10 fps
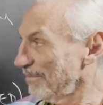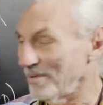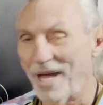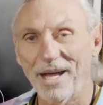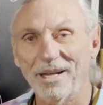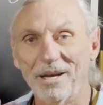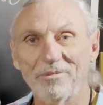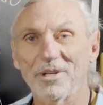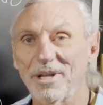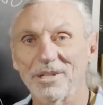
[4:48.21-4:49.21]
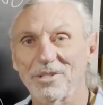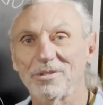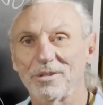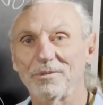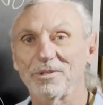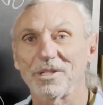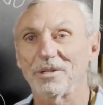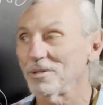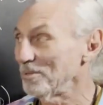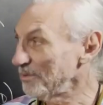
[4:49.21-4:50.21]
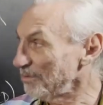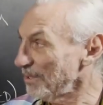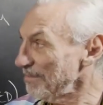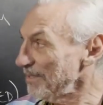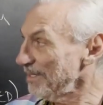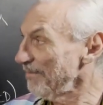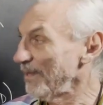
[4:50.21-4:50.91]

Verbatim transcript: lot covering lots of surface area with treatment,